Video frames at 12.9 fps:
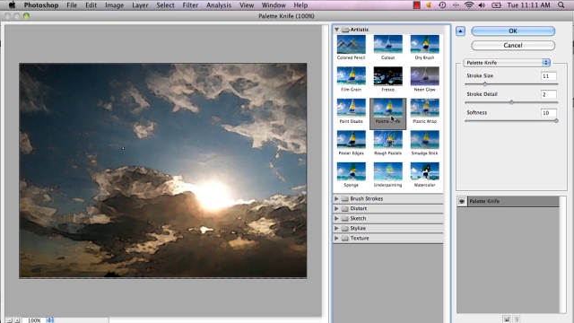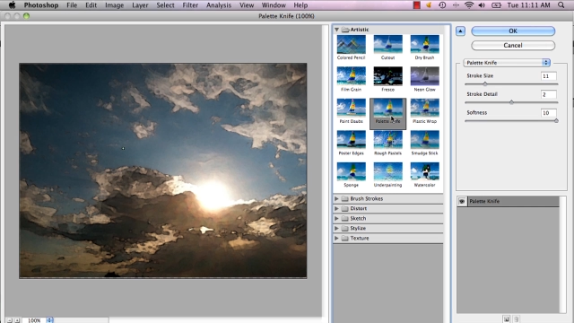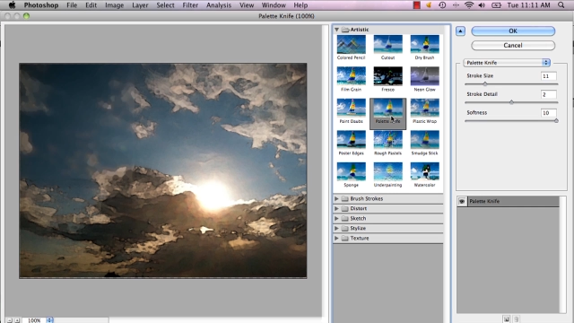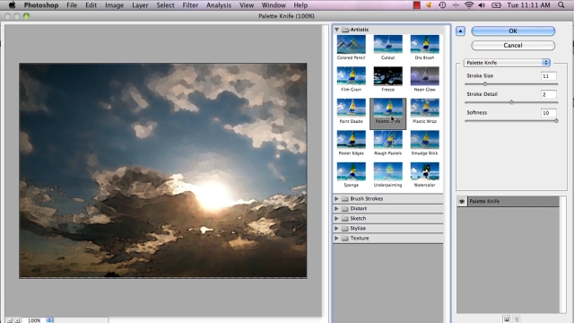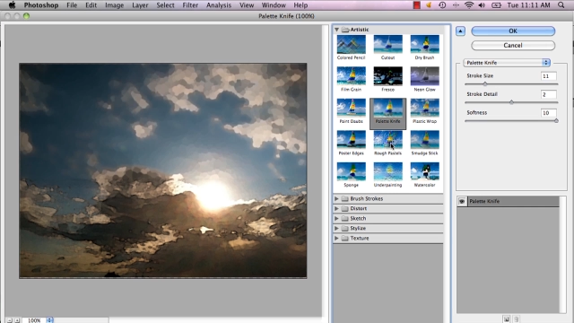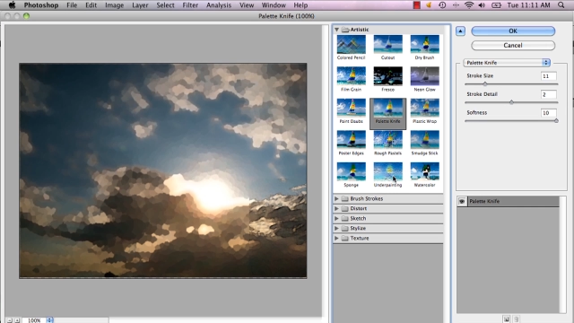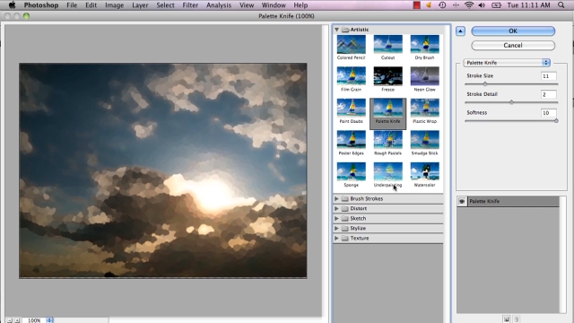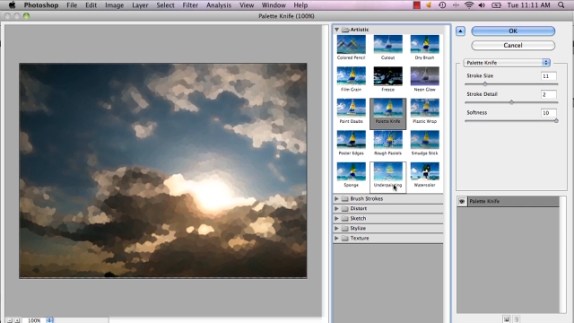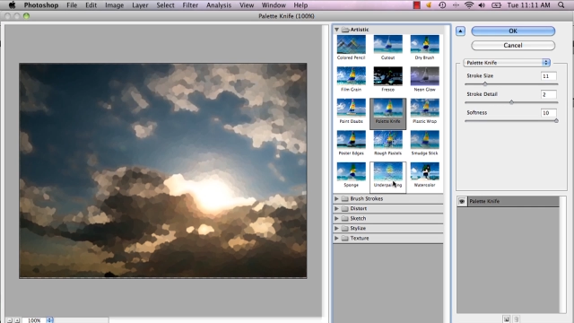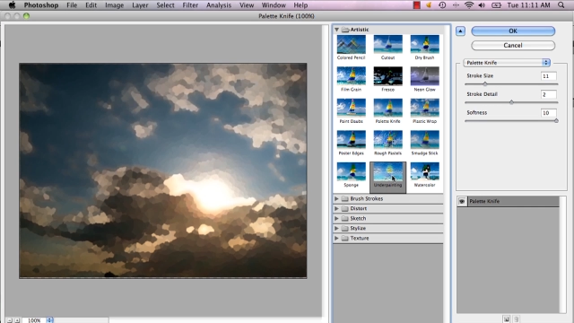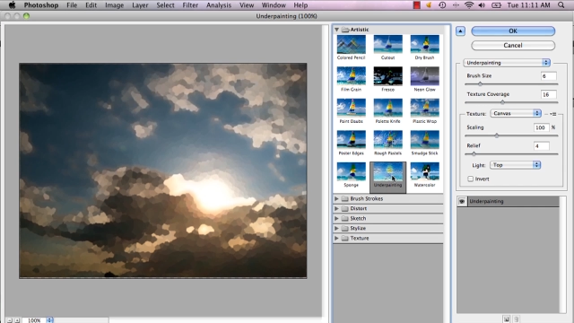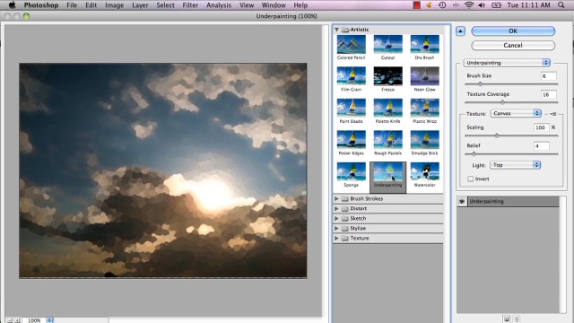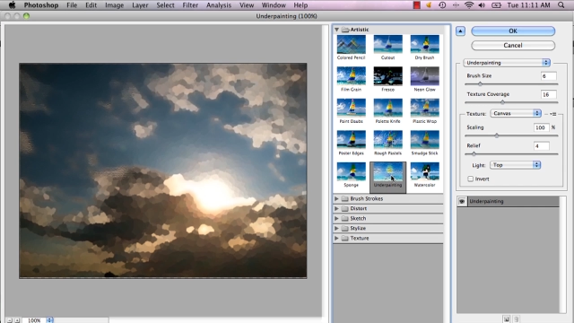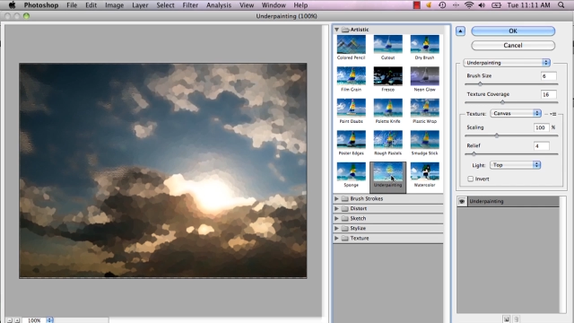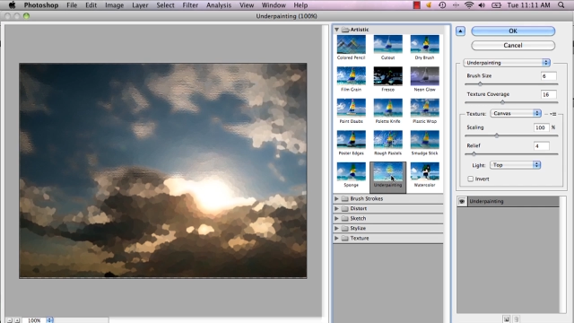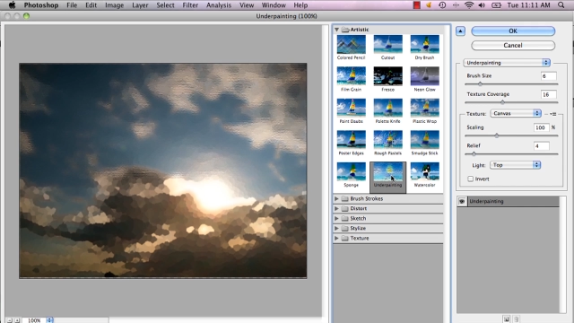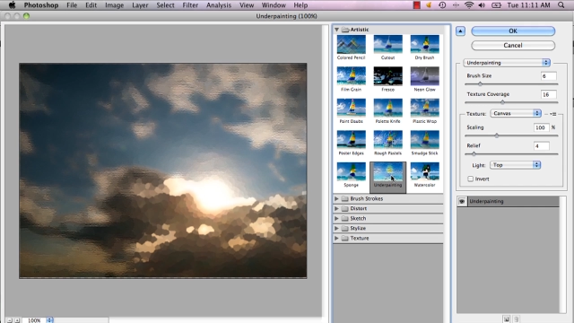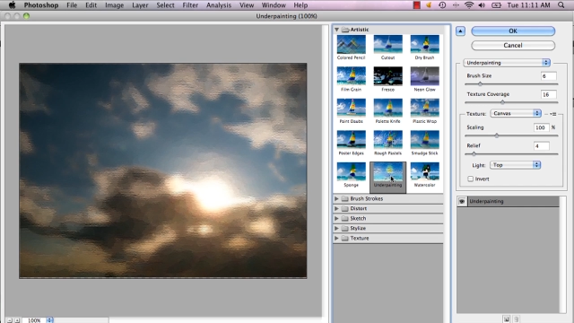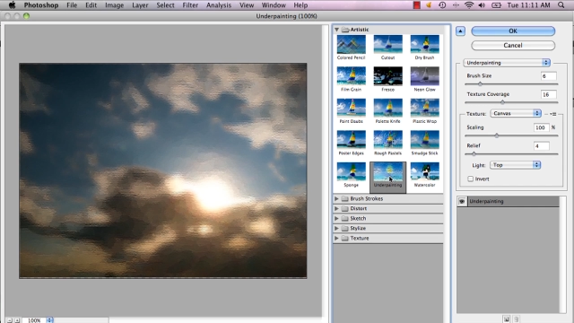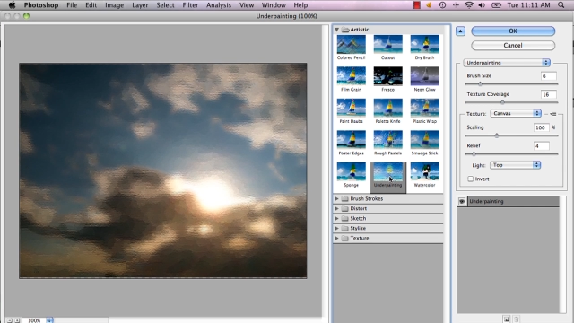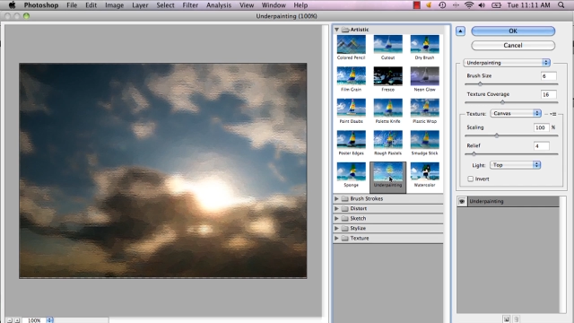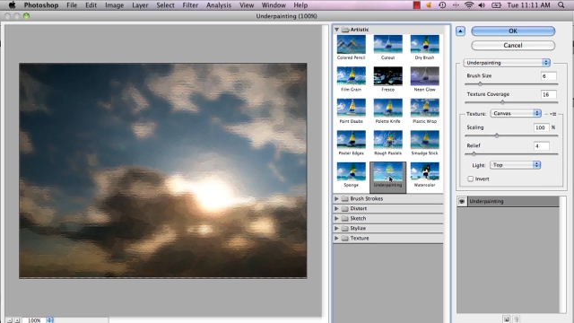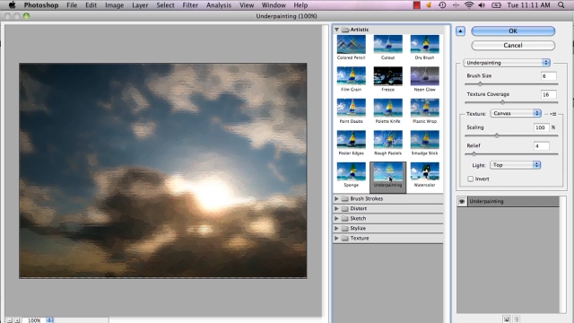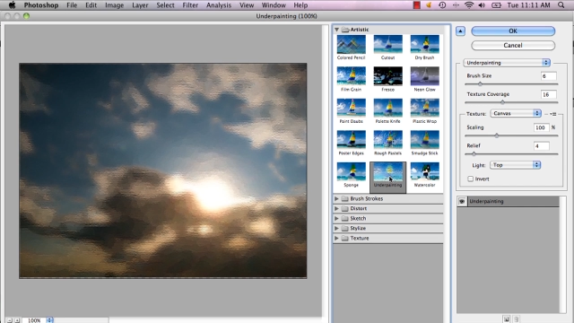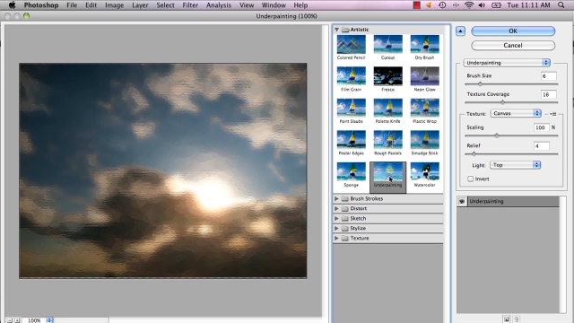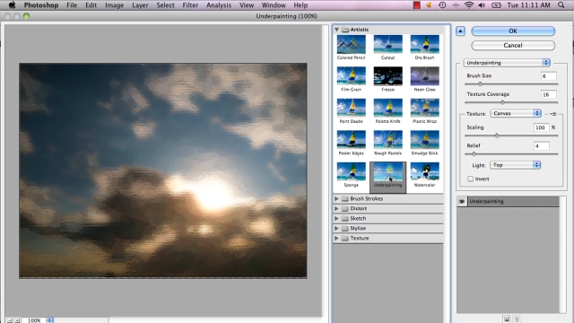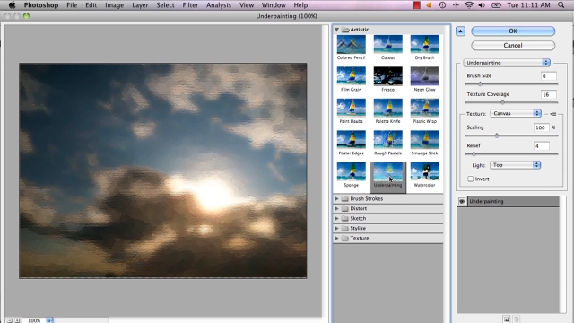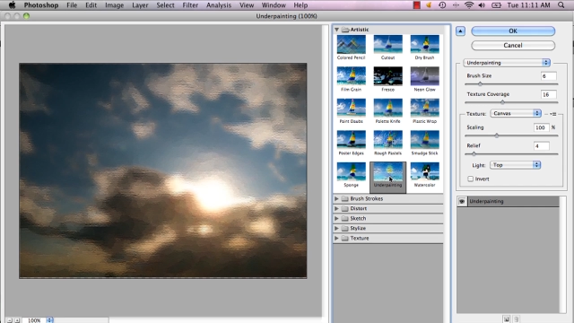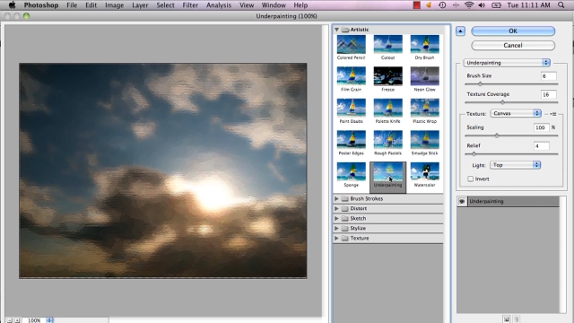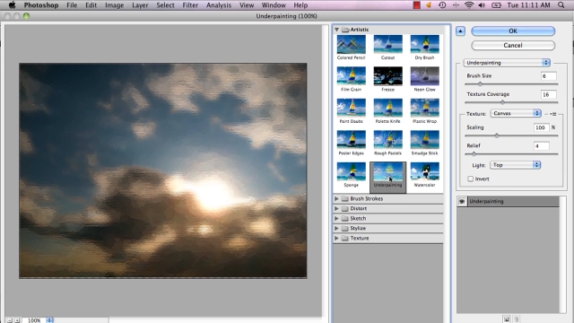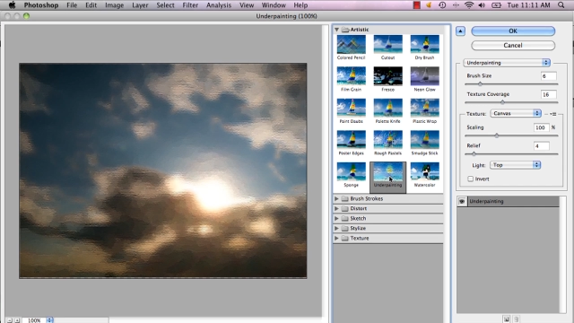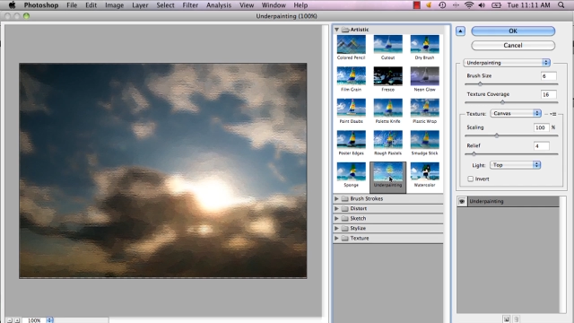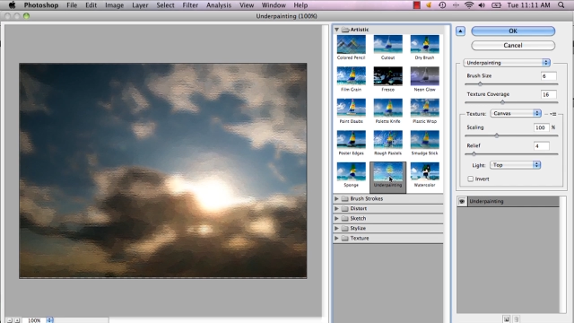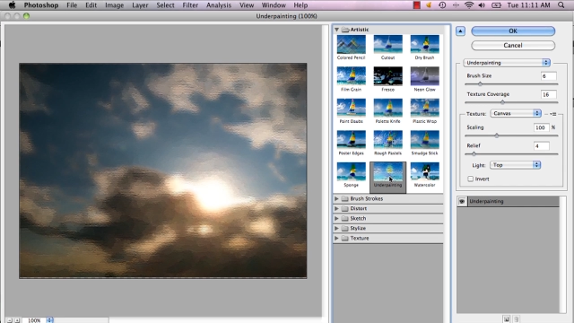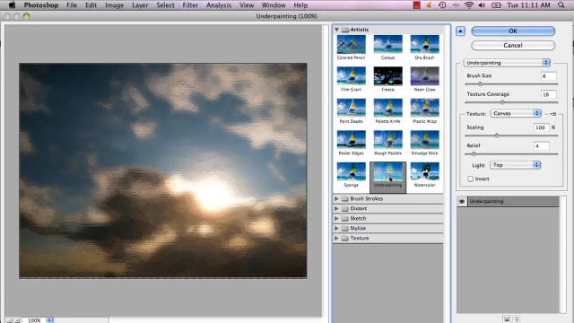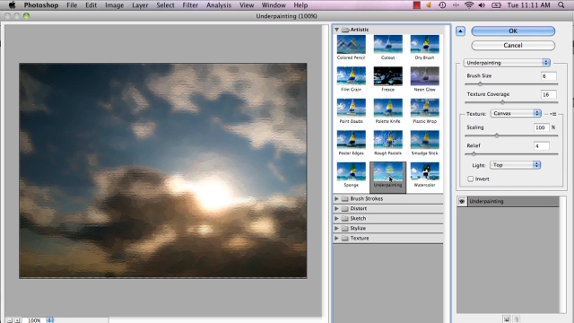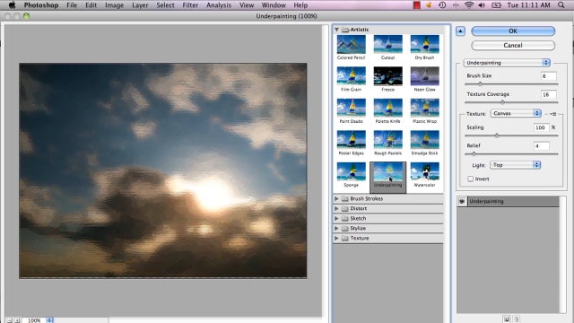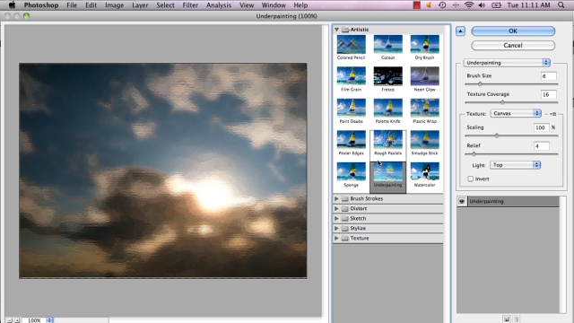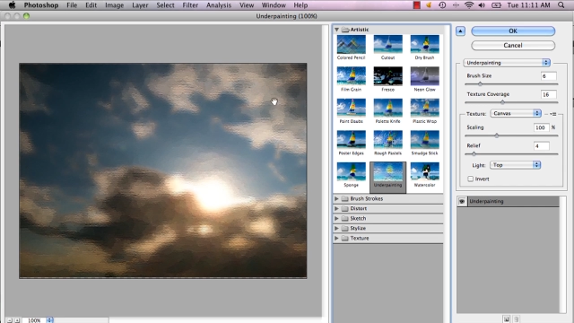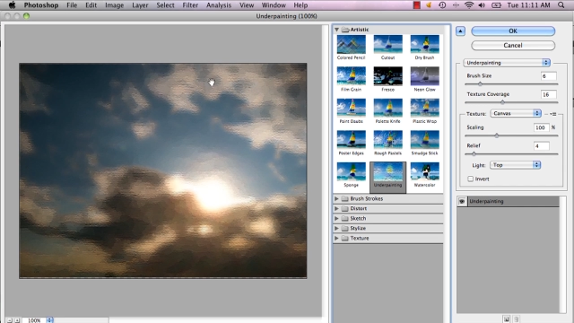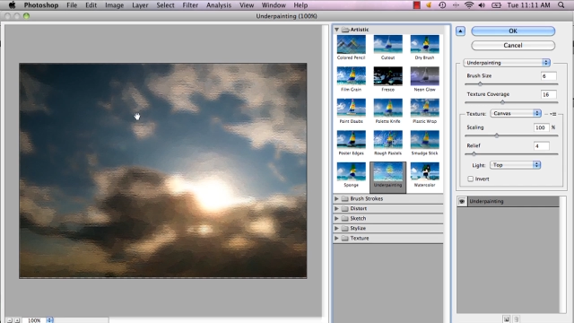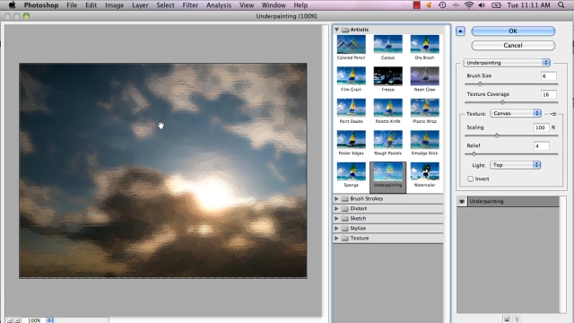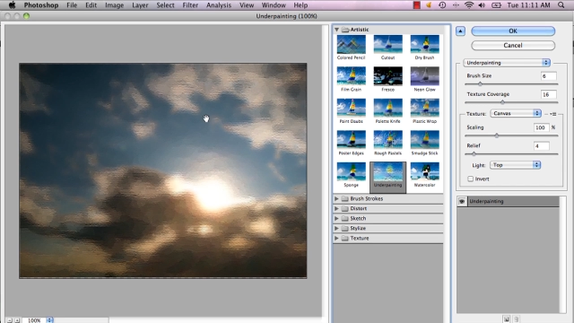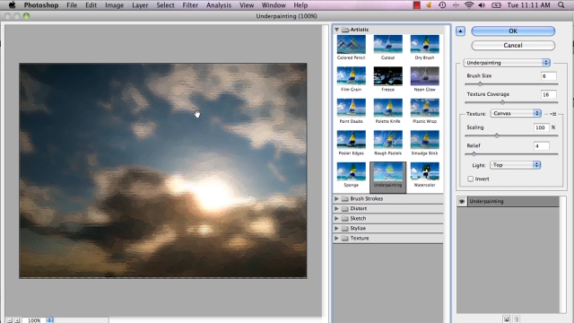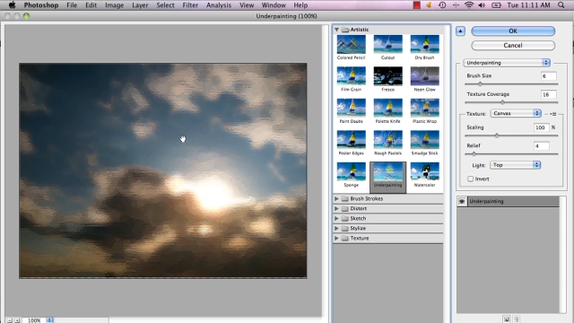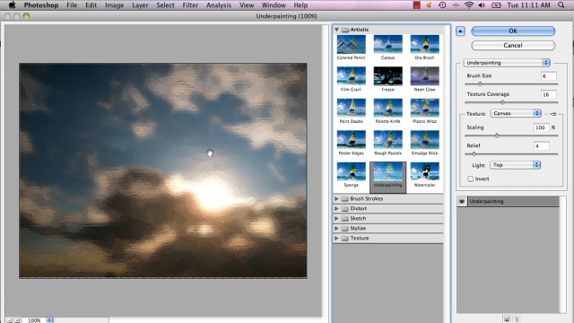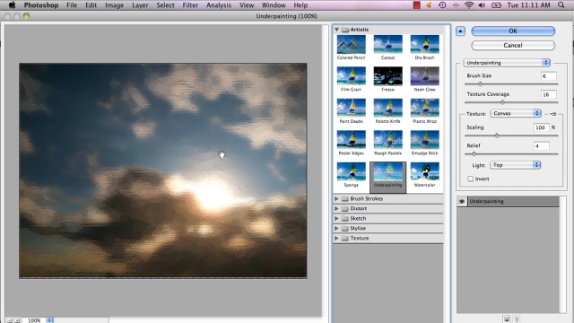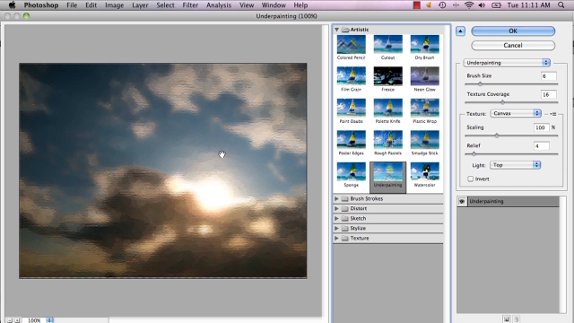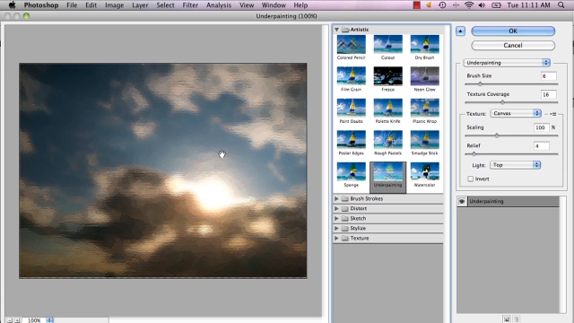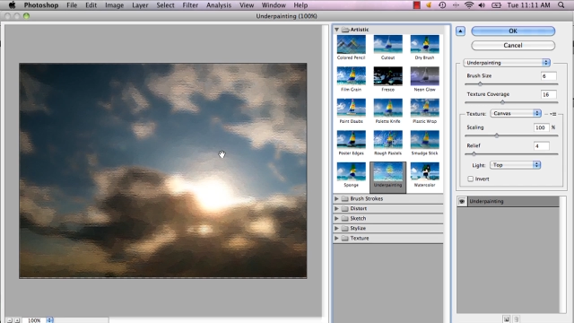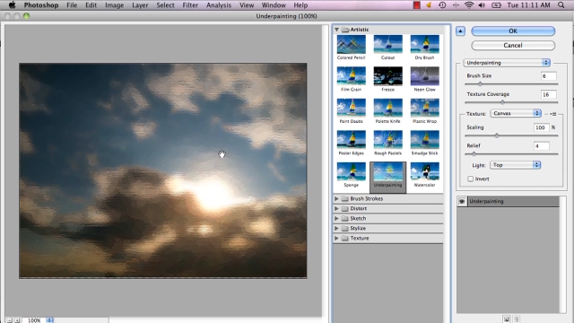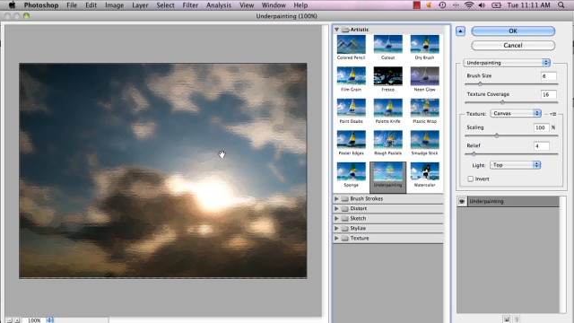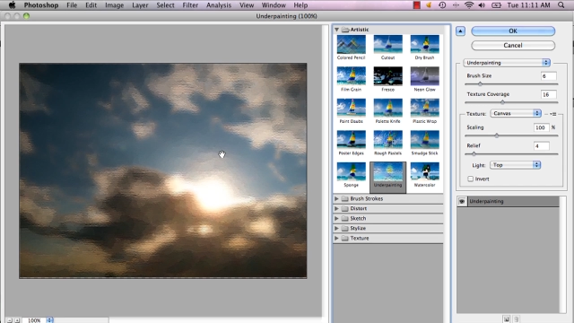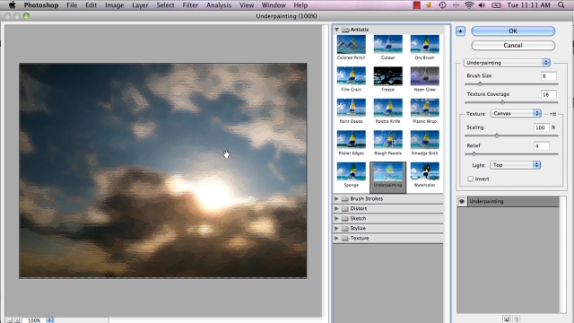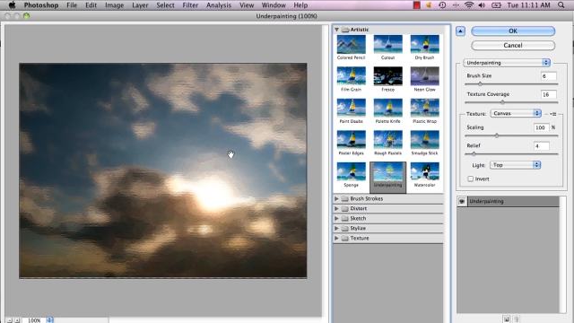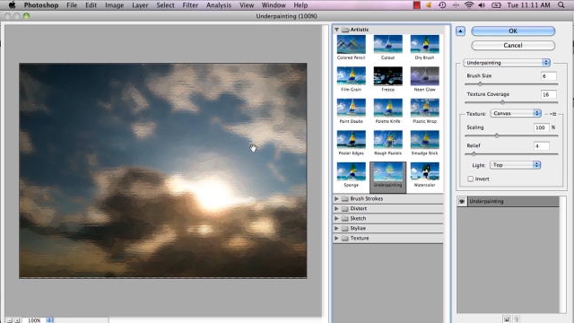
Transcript: Nobody's mouth can be seen.